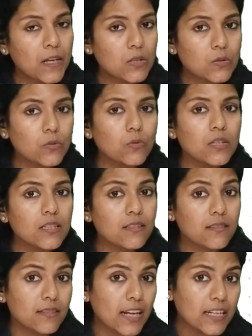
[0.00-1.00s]
So this
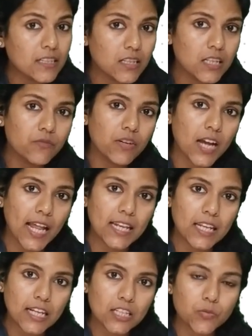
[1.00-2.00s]
slight liver
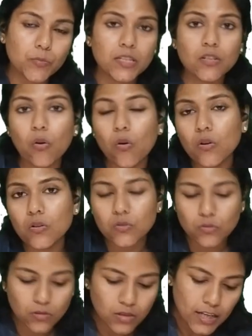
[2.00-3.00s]
enlargement.
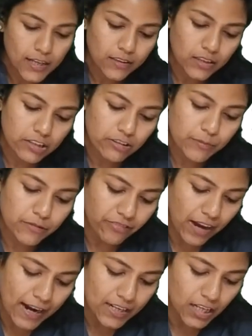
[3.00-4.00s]
Also, there will be
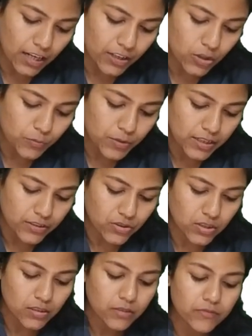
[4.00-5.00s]
fat
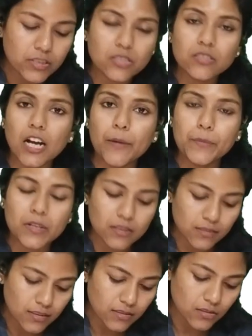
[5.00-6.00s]
accumulation, which
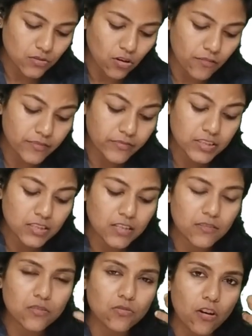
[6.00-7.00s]
appears as a soft, which
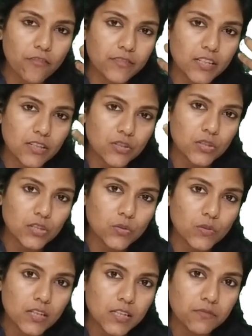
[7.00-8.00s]
gives a soft texture
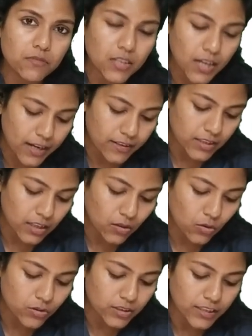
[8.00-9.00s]
to the liver and
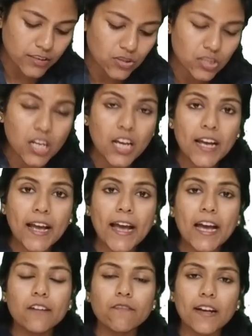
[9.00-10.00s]
yellow tinge,
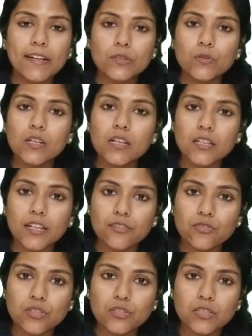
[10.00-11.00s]
and vascular
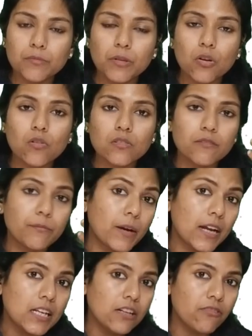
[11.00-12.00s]
congestion. Because of
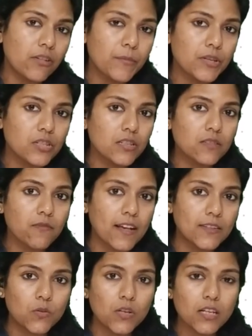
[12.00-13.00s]
mild inflammation, is
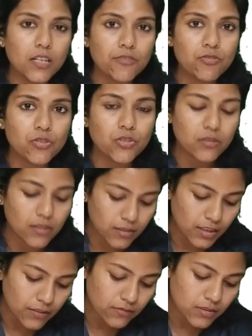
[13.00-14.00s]
vascular congestion
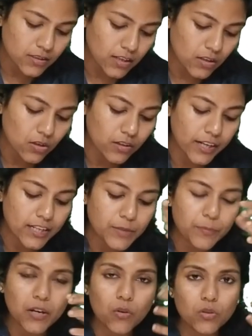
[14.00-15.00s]
that gives the yellow,
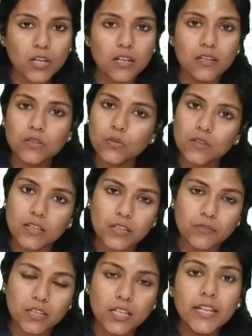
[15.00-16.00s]
red-brown color to the
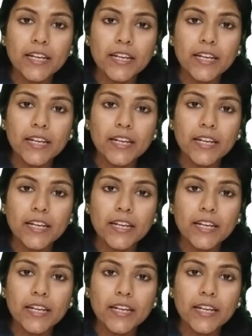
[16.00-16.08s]
liver.